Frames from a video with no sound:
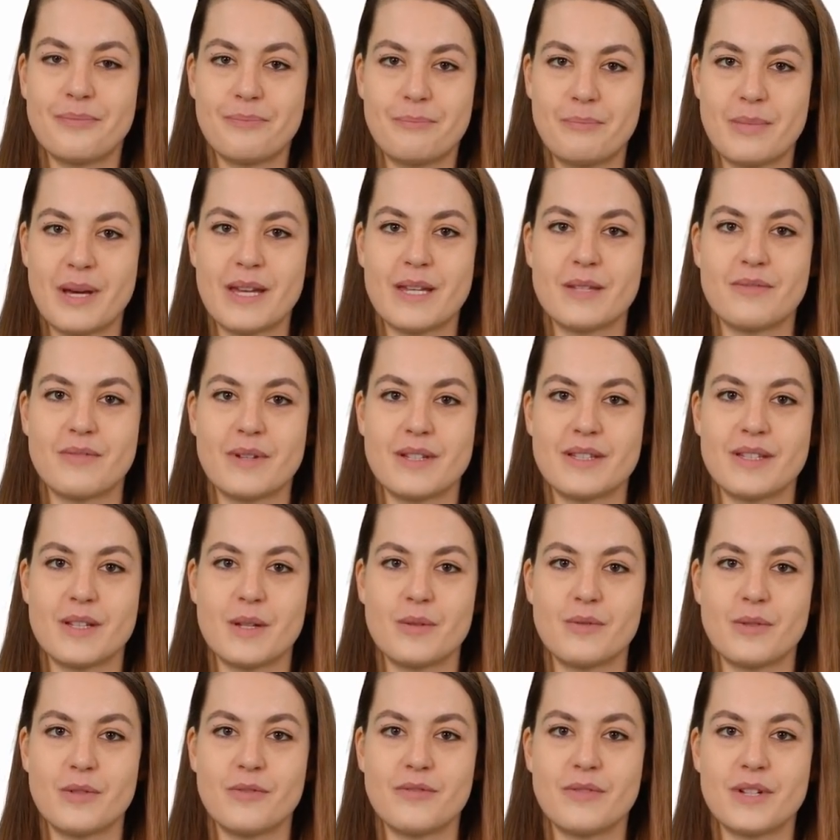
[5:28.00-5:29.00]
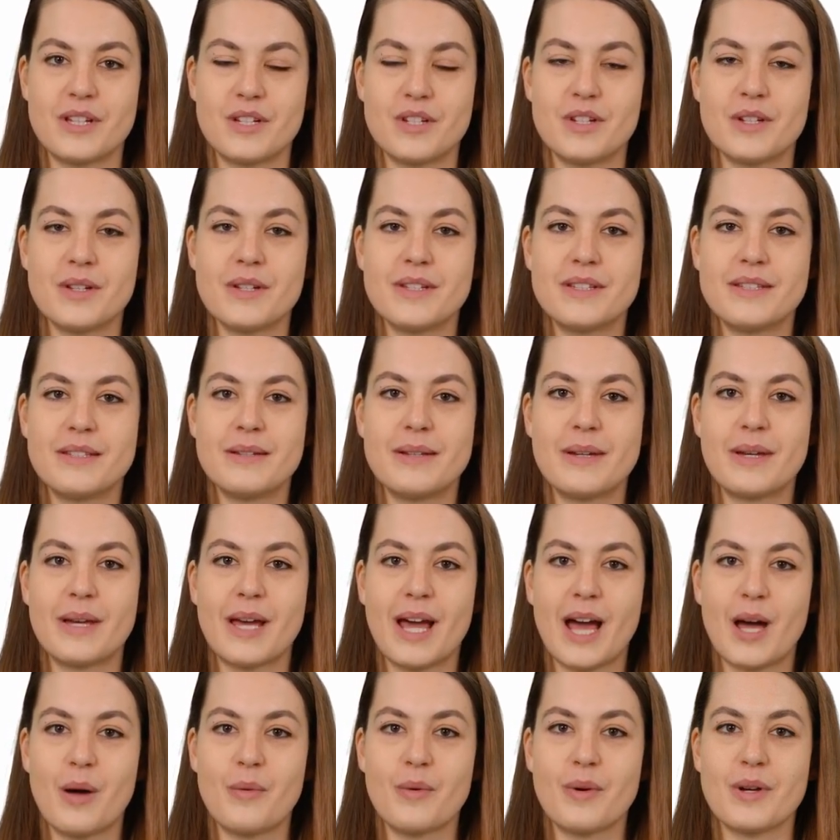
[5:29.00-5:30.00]
Benefits over features,
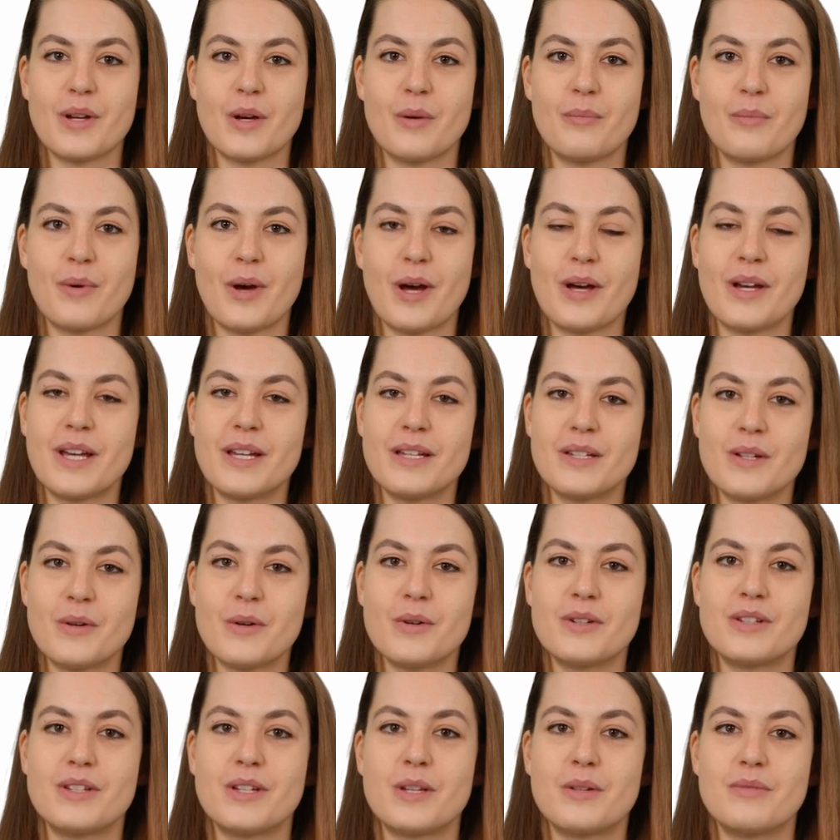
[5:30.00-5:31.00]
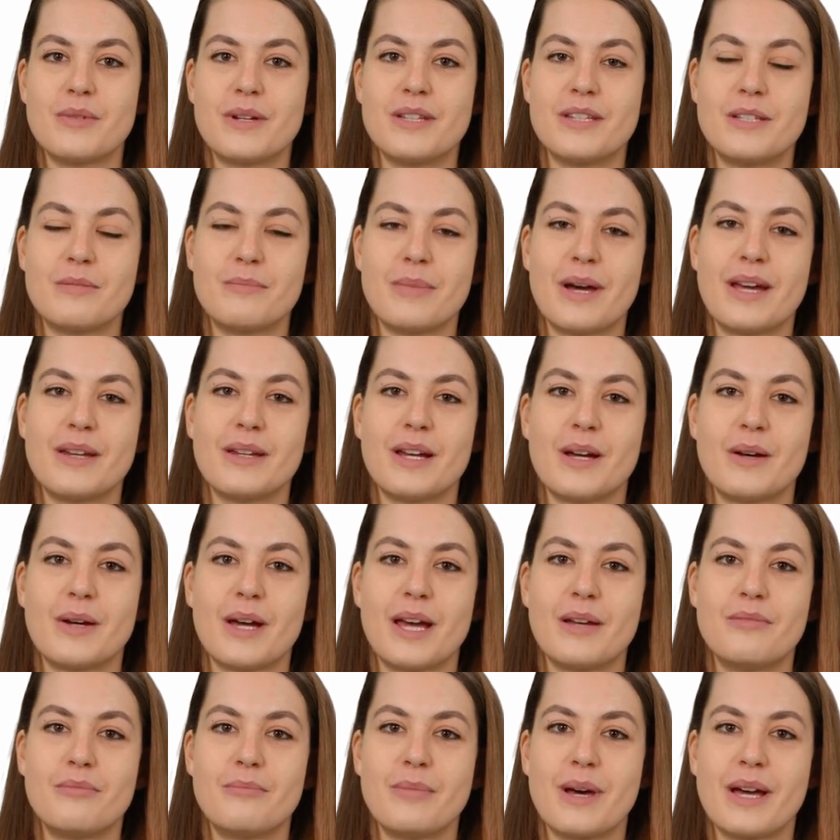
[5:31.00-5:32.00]
how will your product or service make their
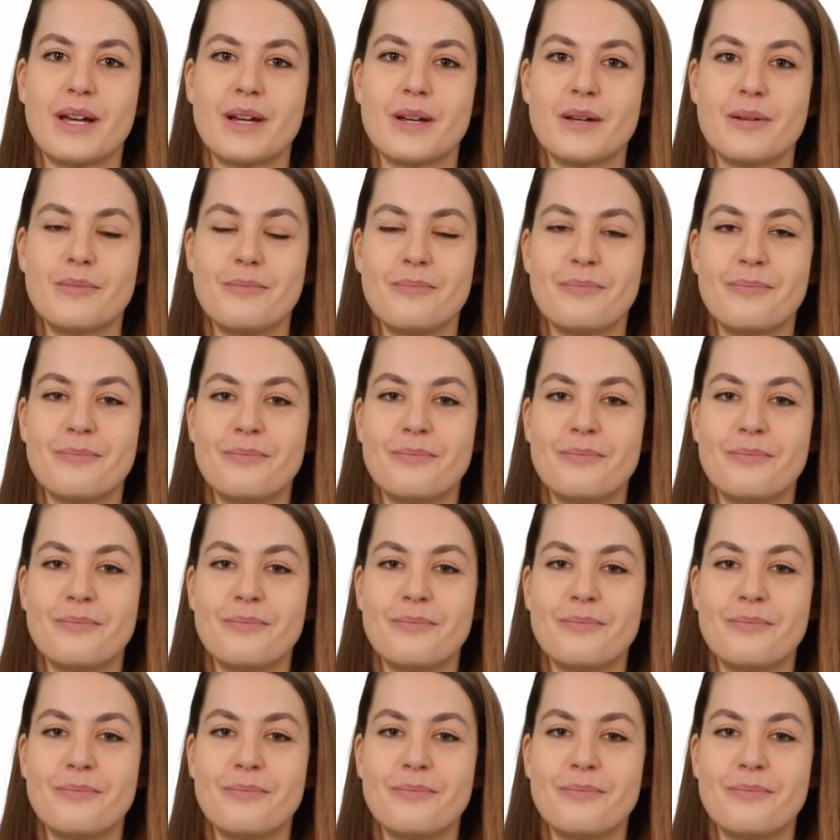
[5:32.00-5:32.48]
life better?